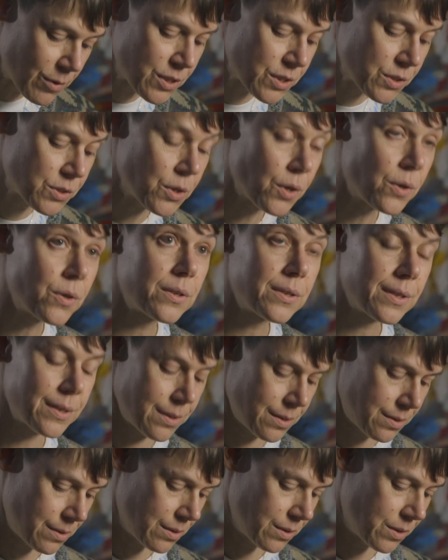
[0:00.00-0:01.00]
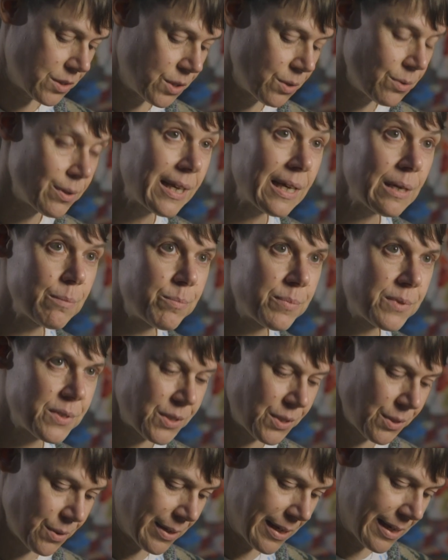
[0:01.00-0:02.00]
was gone. Tulip,
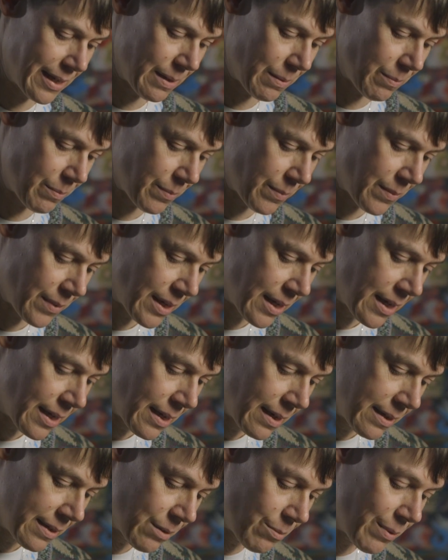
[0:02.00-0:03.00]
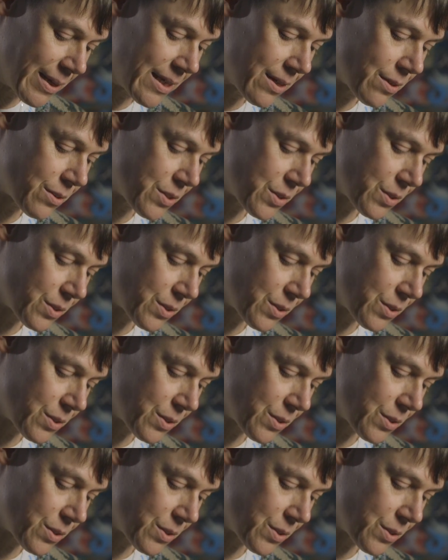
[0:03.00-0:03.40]
Tulip. The window